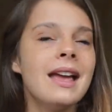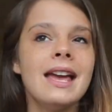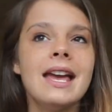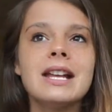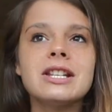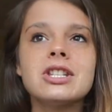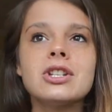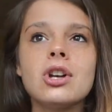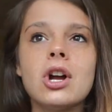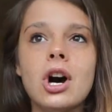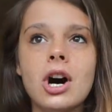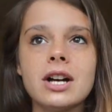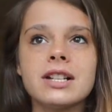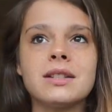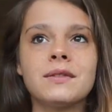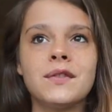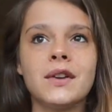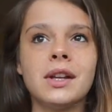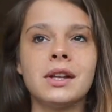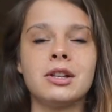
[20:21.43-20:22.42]
It's an
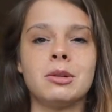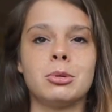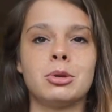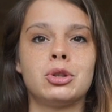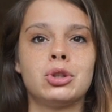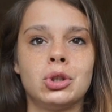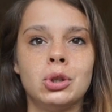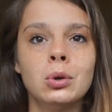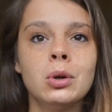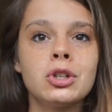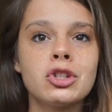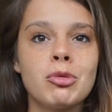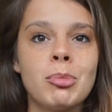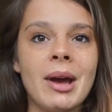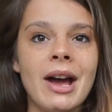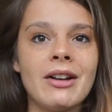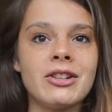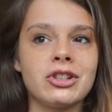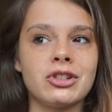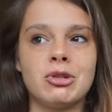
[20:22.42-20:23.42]
awesome feeling to put 200
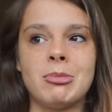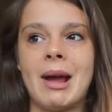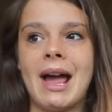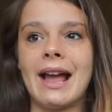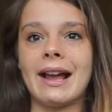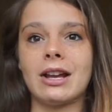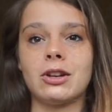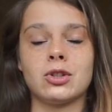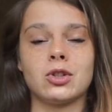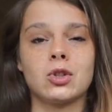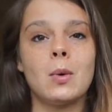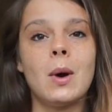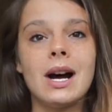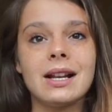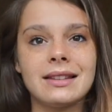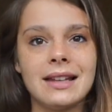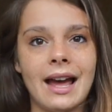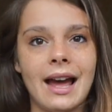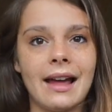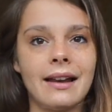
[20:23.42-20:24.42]
pounds on your back and
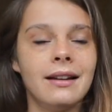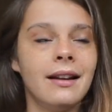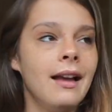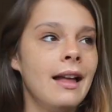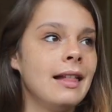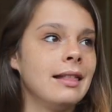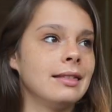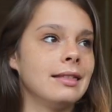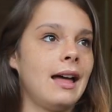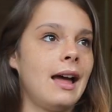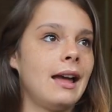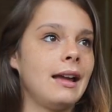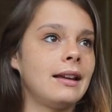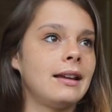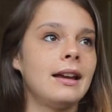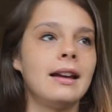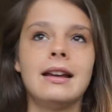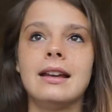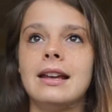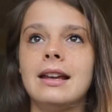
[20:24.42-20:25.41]
squat that
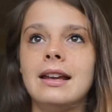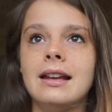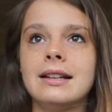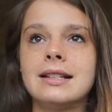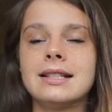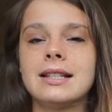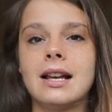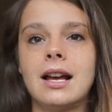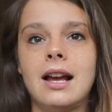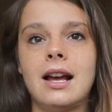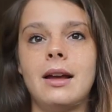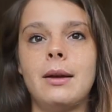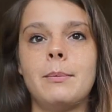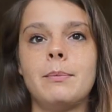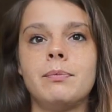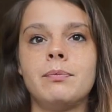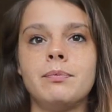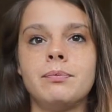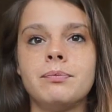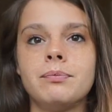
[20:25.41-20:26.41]
like it's
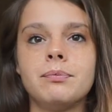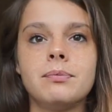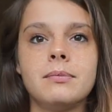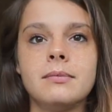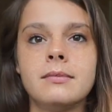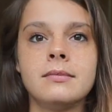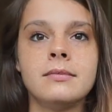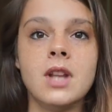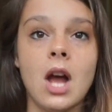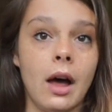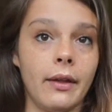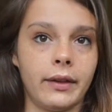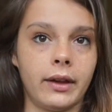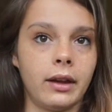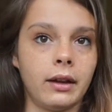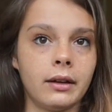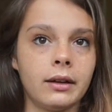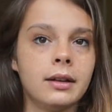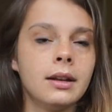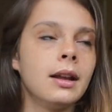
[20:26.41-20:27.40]

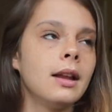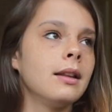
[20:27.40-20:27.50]
nothing.